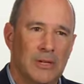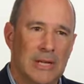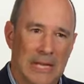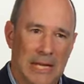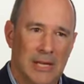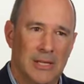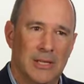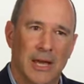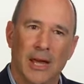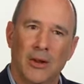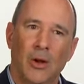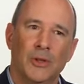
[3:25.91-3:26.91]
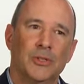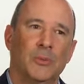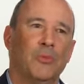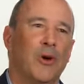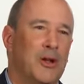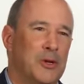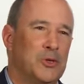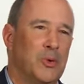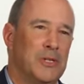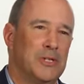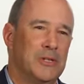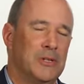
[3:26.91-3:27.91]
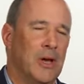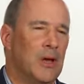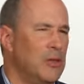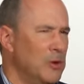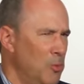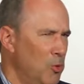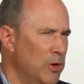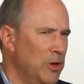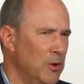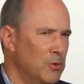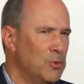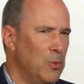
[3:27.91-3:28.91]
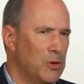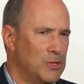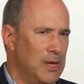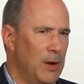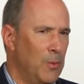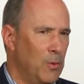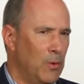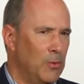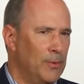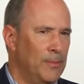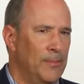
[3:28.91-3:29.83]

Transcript: needs and also product choices that are more geared towards that world.